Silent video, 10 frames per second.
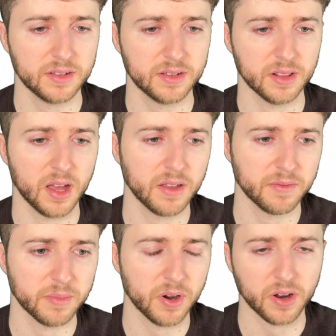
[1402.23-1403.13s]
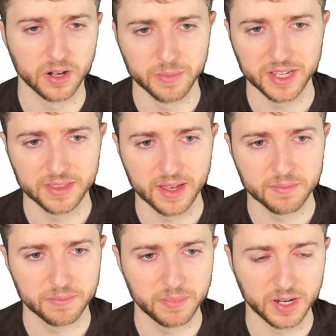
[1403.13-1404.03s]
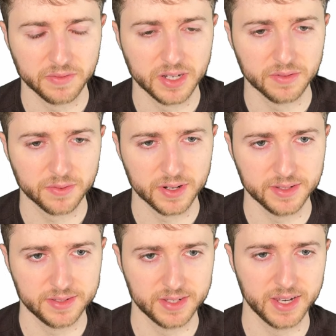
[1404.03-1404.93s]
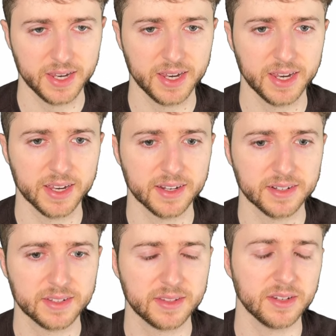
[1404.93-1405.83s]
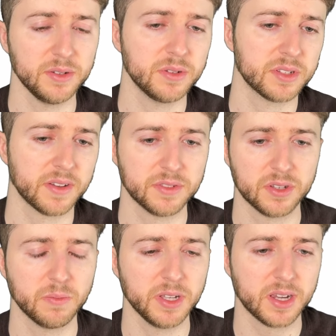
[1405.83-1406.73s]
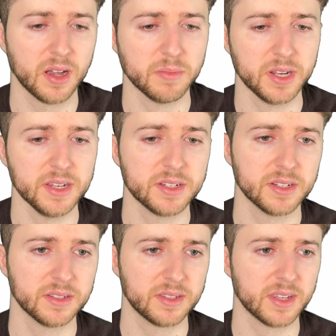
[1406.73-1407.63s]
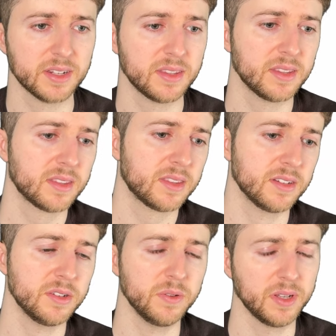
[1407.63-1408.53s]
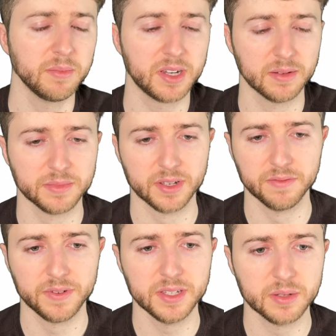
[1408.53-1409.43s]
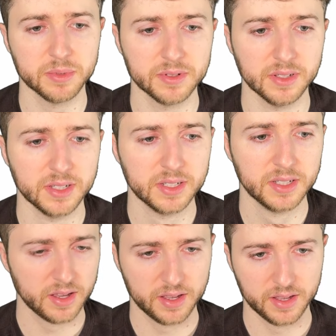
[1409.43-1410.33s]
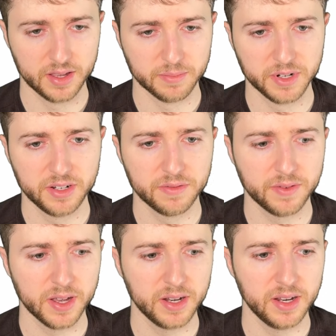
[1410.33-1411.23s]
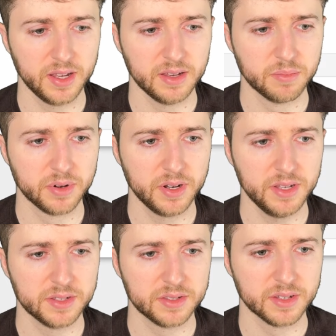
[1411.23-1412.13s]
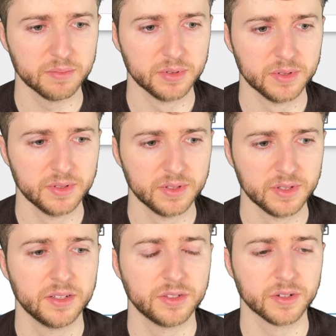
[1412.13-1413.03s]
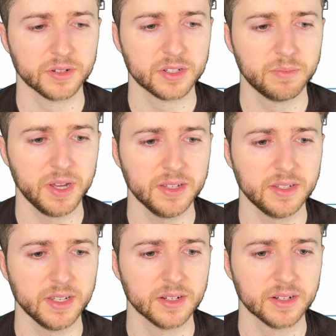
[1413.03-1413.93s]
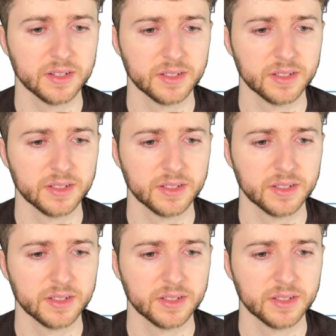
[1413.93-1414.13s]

A lot of them aren't going to make that big of a difference. And then you just have so many combinations that the tuning becomes unfeasible. I'm going to define a pretty simple search space here.